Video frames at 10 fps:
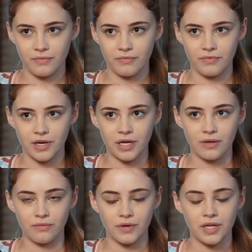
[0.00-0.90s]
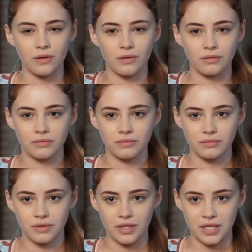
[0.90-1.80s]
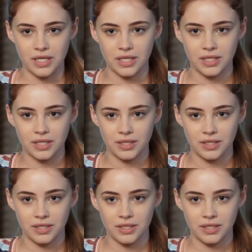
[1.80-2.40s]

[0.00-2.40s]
very real, I think.